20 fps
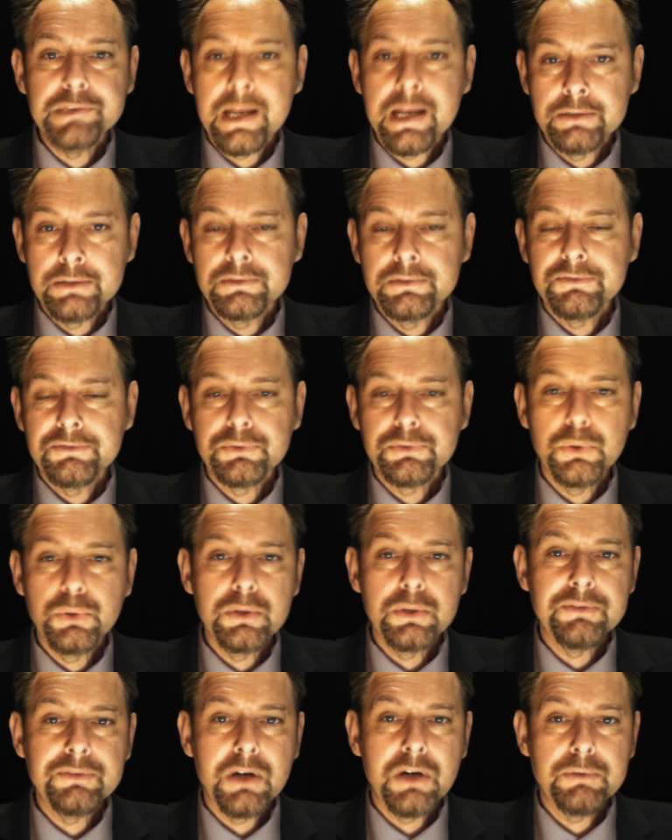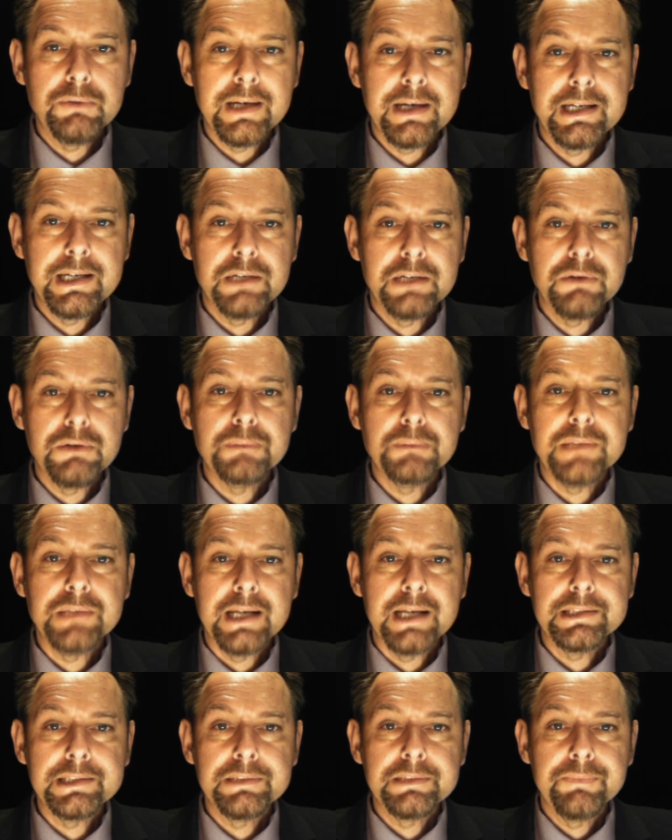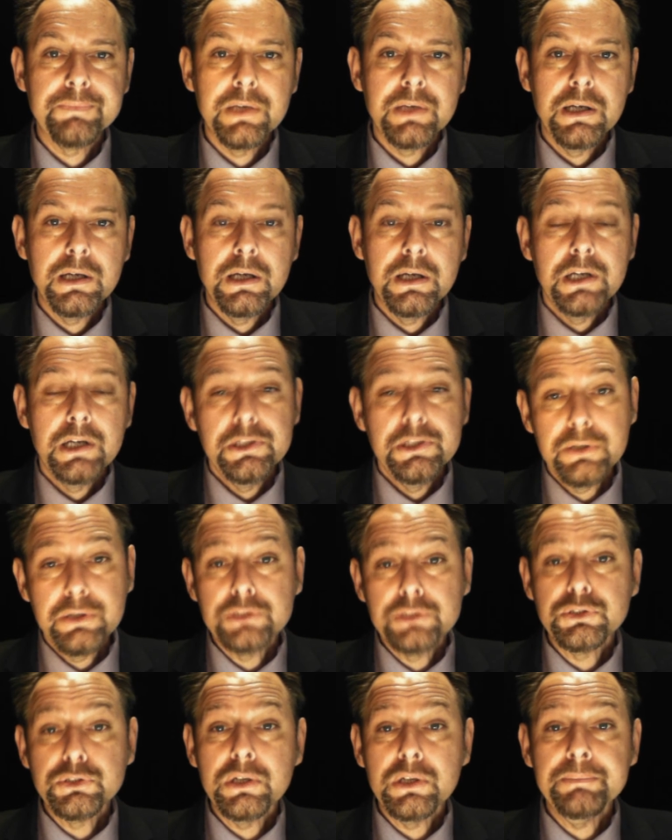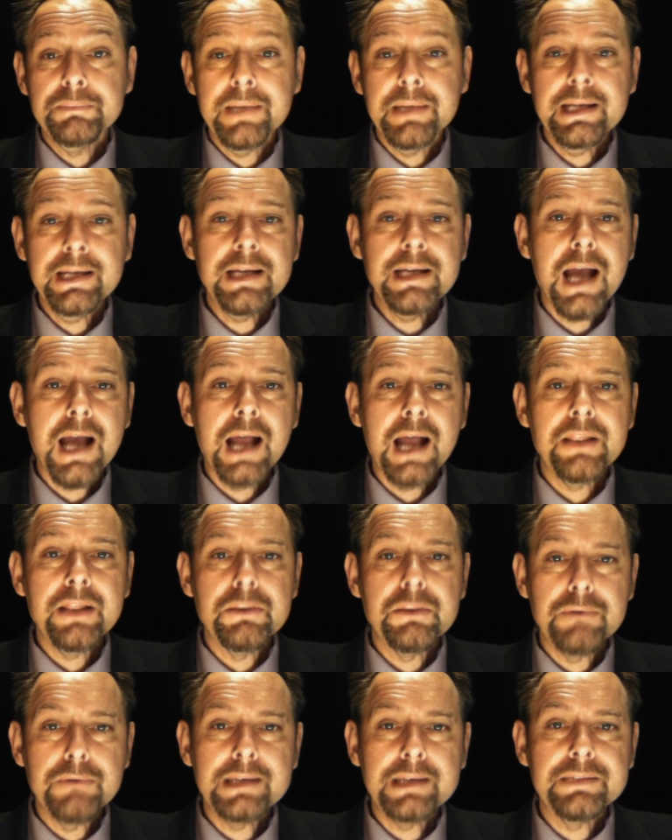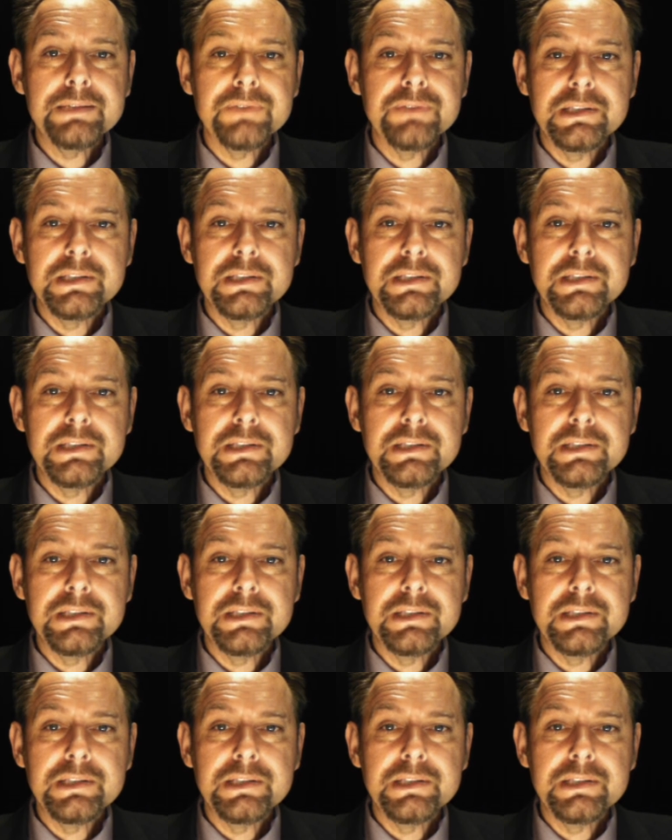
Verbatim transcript: channel for all of our regular updates. You can join me and the rest of the